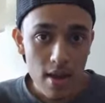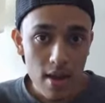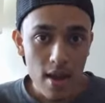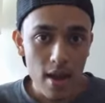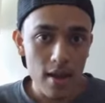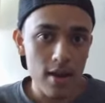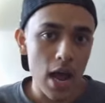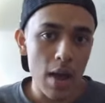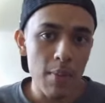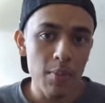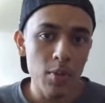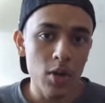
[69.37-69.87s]

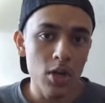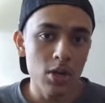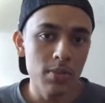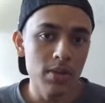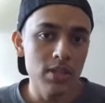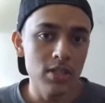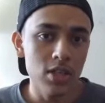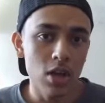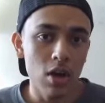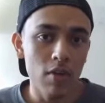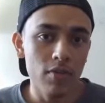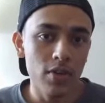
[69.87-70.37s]
and I'm going to be
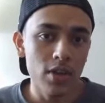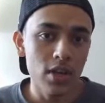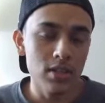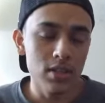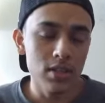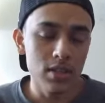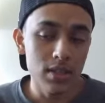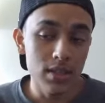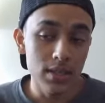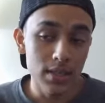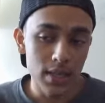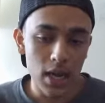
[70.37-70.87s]
delving into
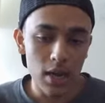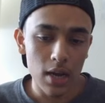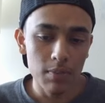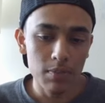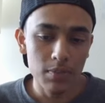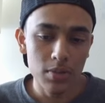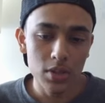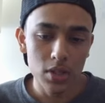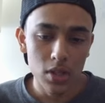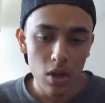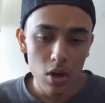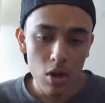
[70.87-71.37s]
the
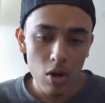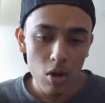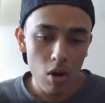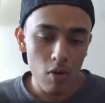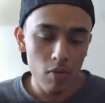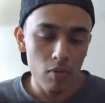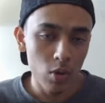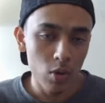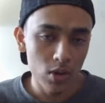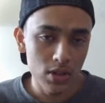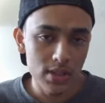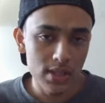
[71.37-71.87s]
depths
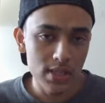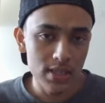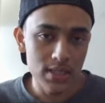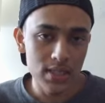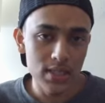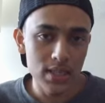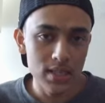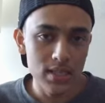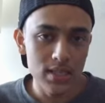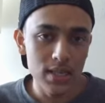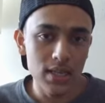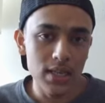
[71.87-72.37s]
of what this
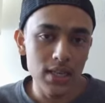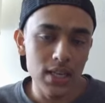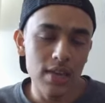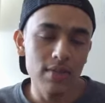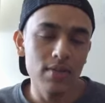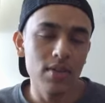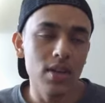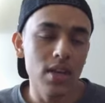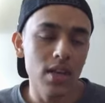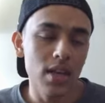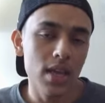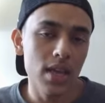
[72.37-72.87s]
is and
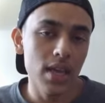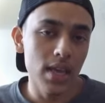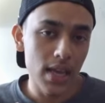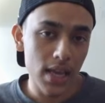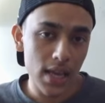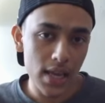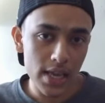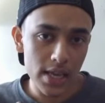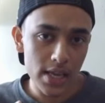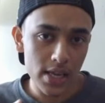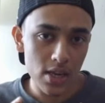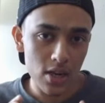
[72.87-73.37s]
giving it
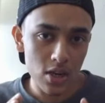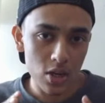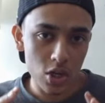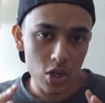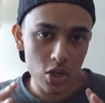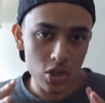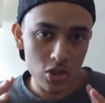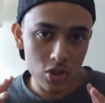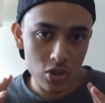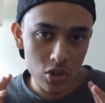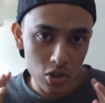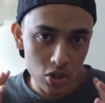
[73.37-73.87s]
a
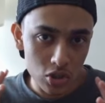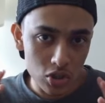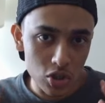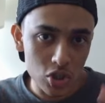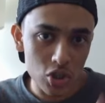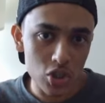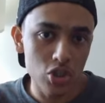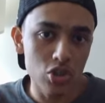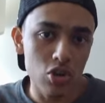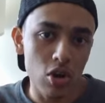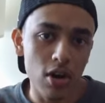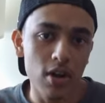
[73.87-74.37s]

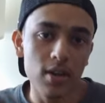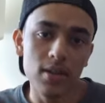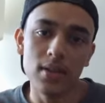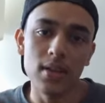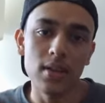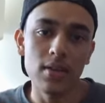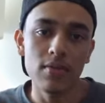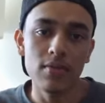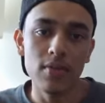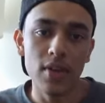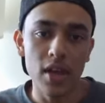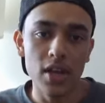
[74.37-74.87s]

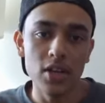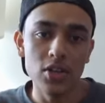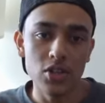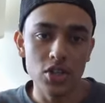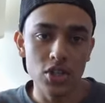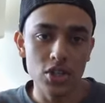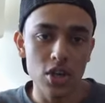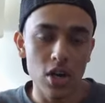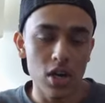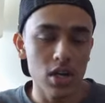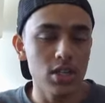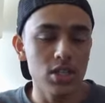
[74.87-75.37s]
constructive
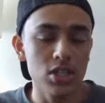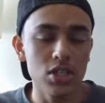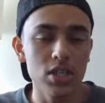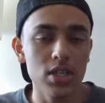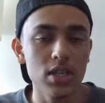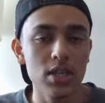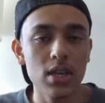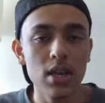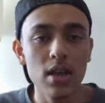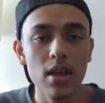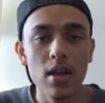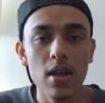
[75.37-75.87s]

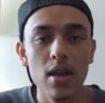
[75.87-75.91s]
introduction